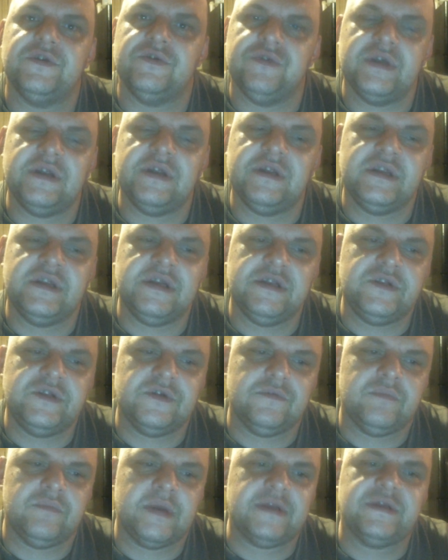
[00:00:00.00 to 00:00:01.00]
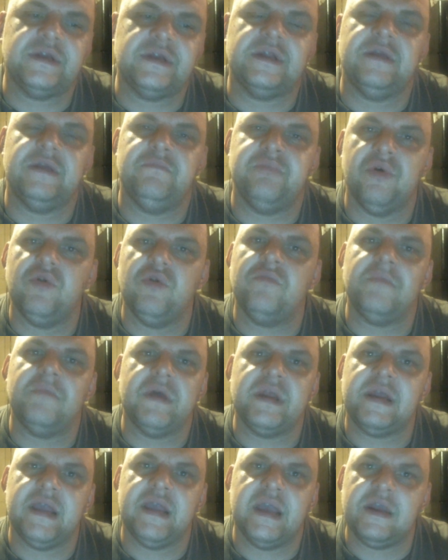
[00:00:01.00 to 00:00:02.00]
You didn't need to basically pull
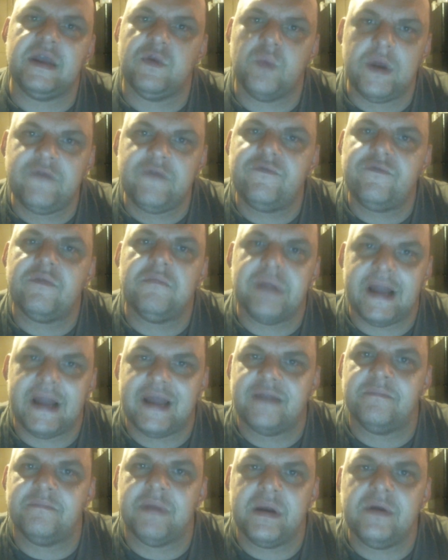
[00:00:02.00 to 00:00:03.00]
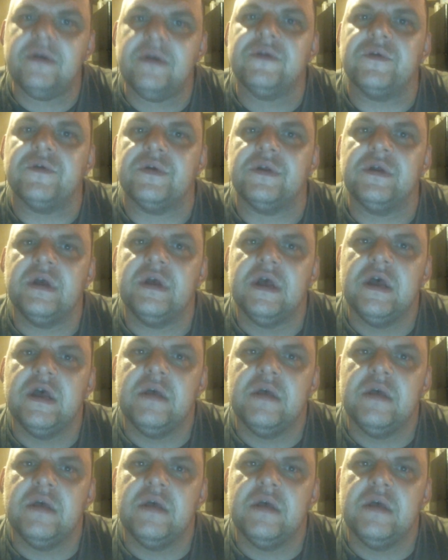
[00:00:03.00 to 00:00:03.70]
Medicaid away from Planned Parenthood,